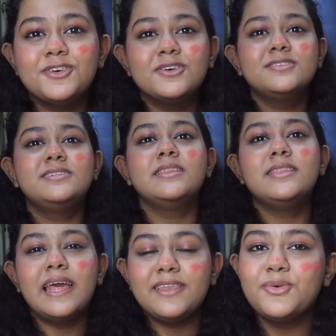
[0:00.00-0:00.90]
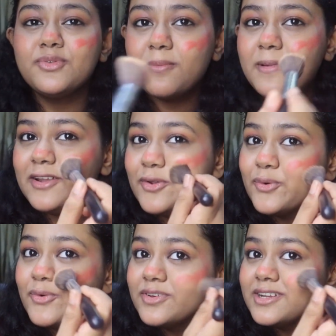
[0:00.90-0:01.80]
first and then use the
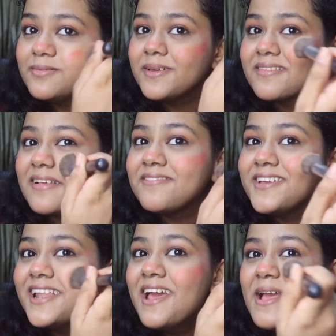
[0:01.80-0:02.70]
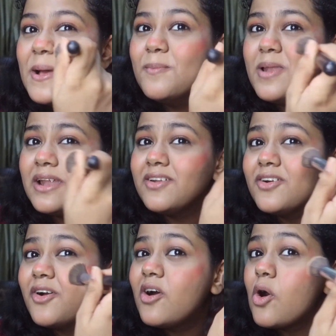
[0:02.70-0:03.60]
blender over it, because I feel
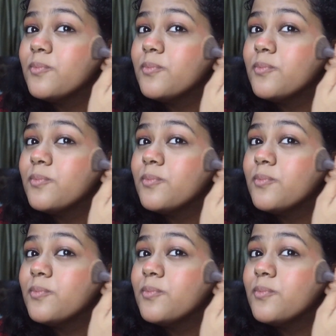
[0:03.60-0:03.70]
blender